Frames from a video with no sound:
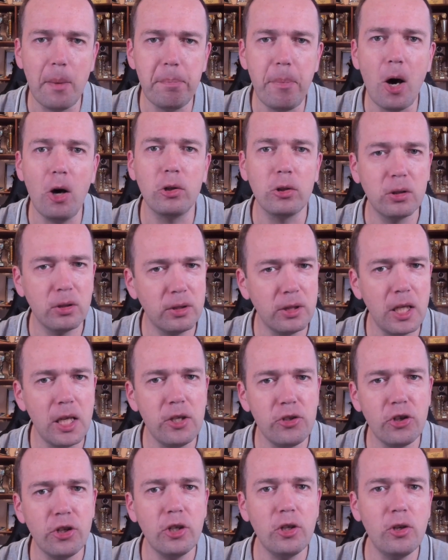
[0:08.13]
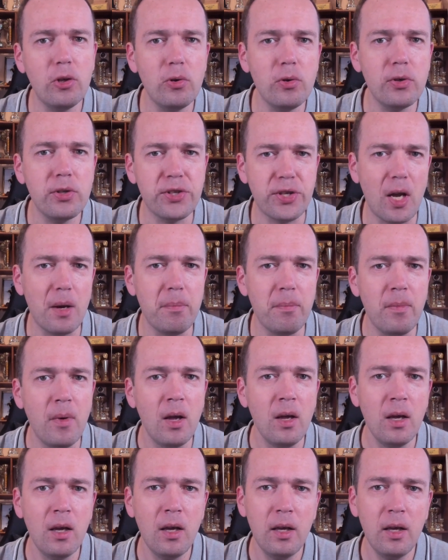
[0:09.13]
about teaching you some